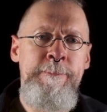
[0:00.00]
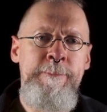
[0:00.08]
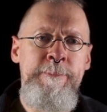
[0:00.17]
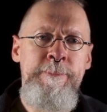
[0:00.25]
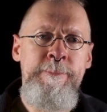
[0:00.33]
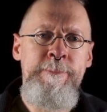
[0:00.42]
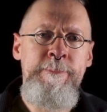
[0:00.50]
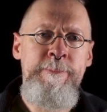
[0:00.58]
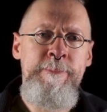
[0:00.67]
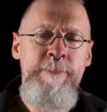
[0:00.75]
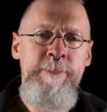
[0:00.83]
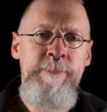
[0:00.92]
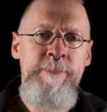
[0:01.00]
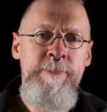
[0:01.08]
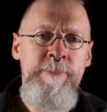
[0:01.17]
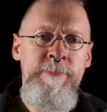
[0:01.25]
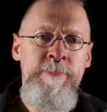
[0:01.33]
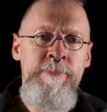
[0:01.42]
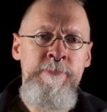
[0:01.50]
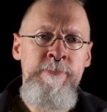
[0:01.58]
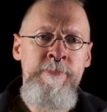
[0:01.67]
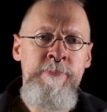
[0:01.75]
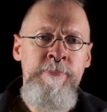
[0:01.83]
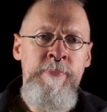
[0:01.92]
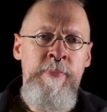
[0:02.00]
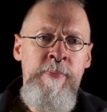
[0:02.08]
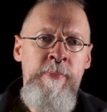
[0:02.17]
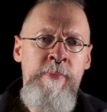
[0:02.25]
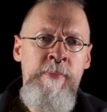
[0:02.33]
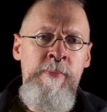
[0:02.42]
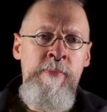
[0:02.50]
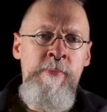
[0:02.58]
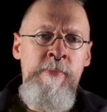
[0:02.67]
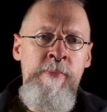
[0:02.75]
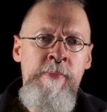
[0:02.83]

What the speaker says: (no one is talking)